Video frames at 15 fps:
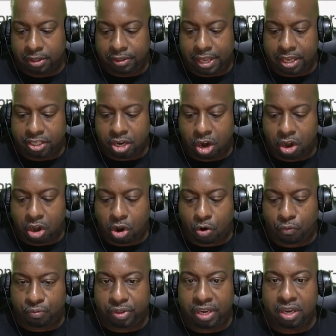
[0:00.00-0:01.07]
then turn
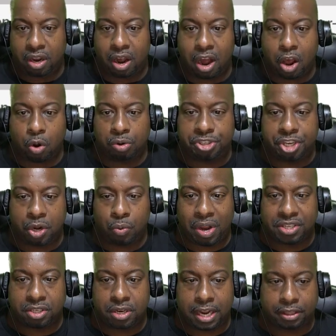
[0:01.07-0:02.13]
off the auto
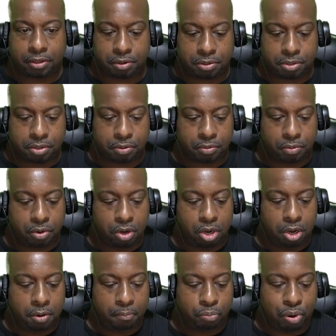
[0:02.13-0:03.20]
generate selectors.
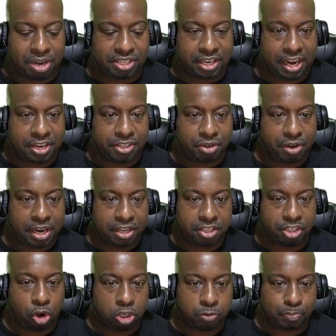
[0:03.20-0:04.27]
Press enter in the
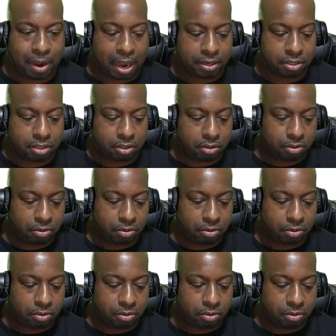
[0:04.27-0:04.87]
search box